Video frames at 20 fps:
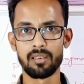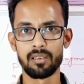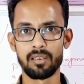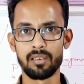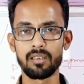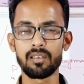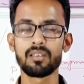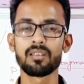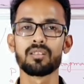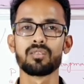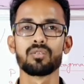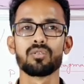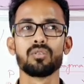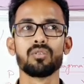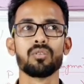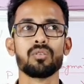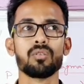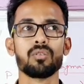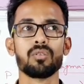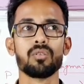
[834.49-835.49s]

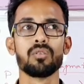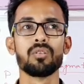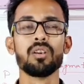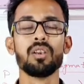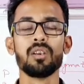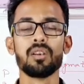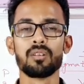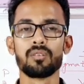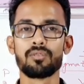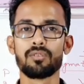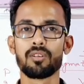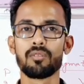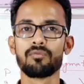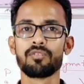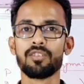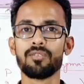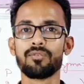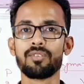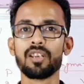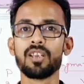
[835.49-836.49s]
So from
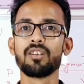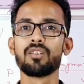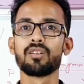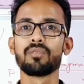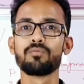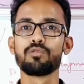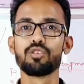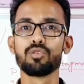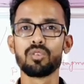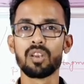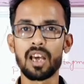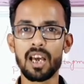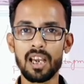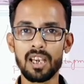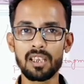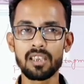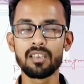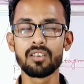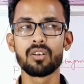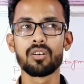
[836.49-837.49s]
15th of July
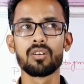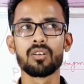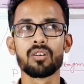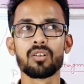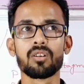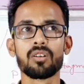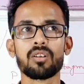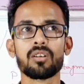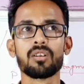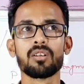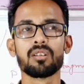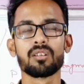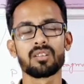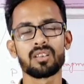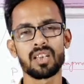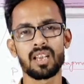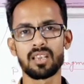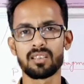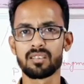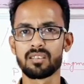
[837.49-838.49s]
your
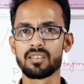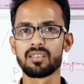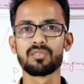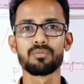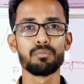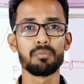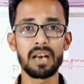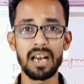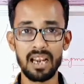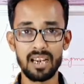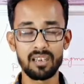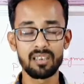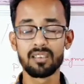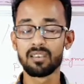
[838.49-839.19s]
classes might,